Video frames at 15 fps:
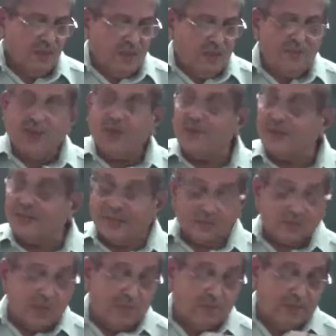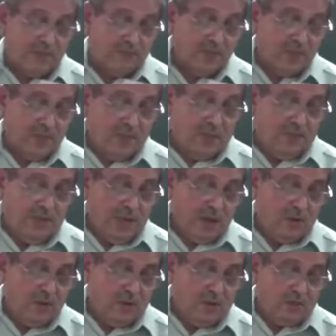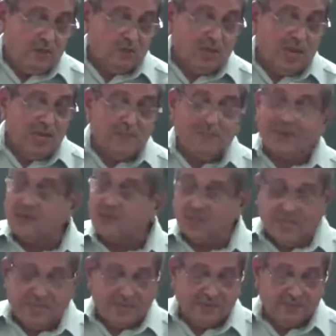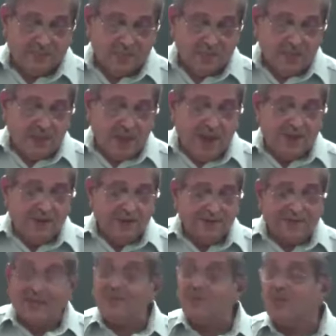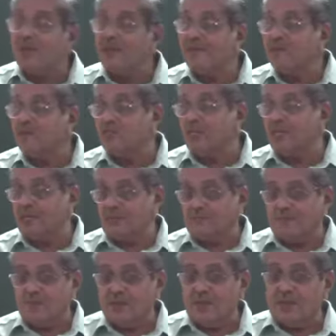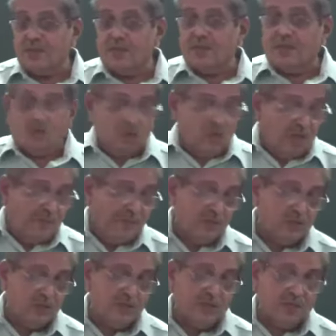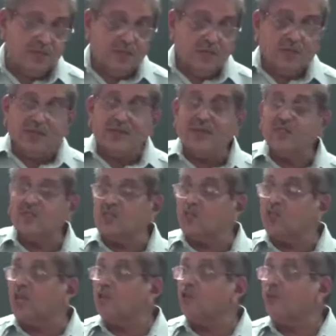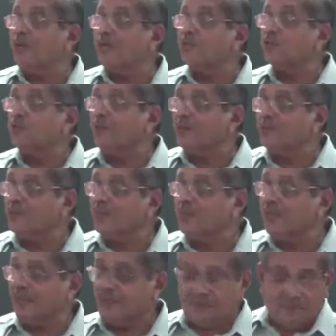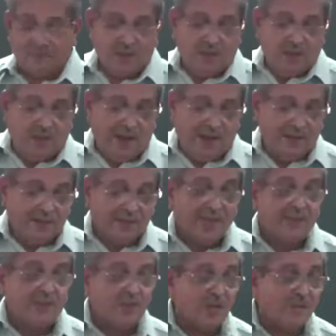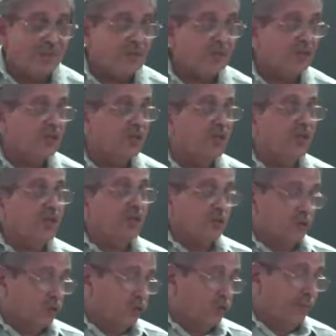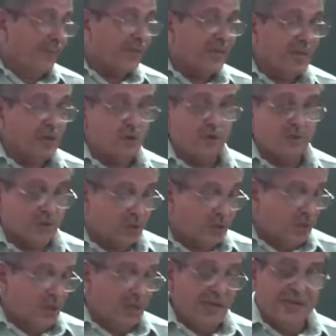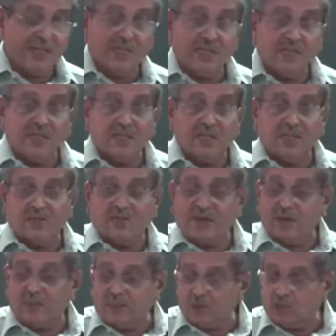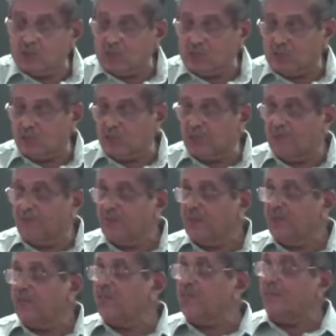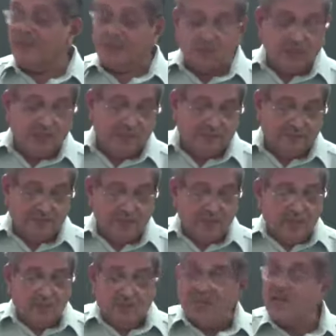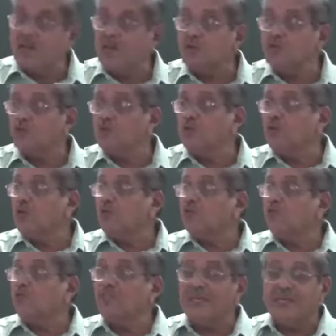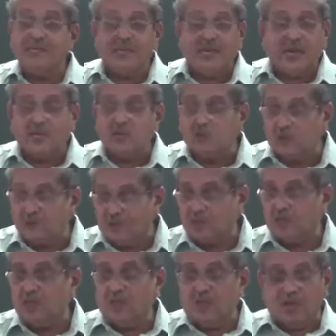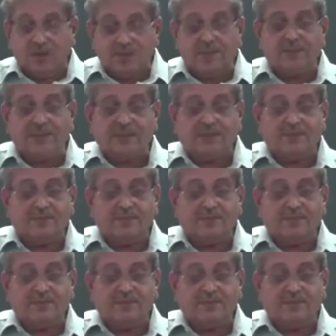We have another example. We have ethyl benzene and dimethyl benzene. Ethyl benzene contains ethyl group attached to the benzene ring, and dimethyl benzene 2 methyl groups at different positions in the benzene ring. They are also chain isomers. Remember.